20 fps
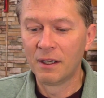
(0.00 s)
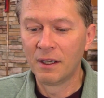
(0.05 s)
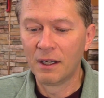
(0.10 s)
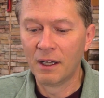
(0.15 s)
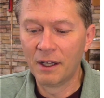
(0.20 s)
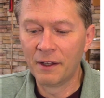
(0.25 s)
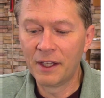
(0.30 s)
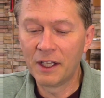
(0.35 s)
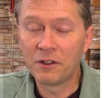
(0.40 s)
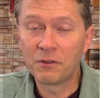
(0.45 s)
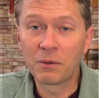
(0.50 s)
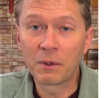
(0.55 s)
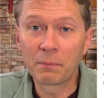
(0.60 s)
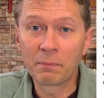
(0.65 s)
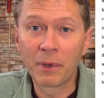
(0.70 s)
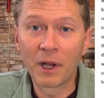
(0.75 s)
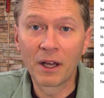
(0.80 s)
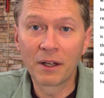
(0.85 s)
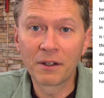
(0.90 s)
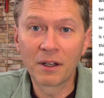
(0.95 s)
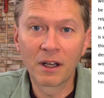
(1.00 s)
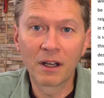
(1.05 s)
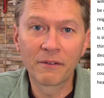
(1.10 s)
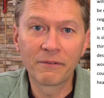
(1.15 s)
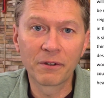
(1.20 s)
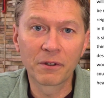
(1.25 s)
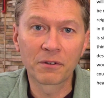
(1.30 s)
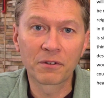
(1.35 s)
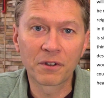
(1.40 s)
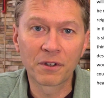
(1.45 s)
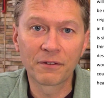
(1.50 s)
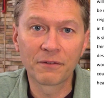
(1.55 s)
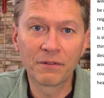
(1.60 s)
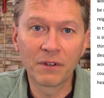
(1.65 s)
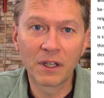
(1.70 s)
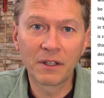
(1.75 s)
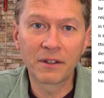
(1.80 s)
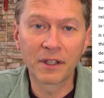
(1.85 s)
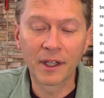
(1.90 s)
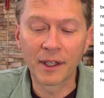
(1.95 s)
And that's what Bonhoeffer is
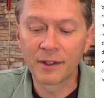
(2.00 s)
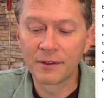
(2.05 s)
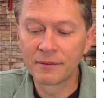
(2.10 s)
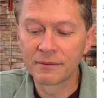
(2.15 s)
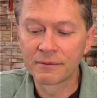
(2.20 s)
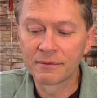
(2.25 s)
confronting.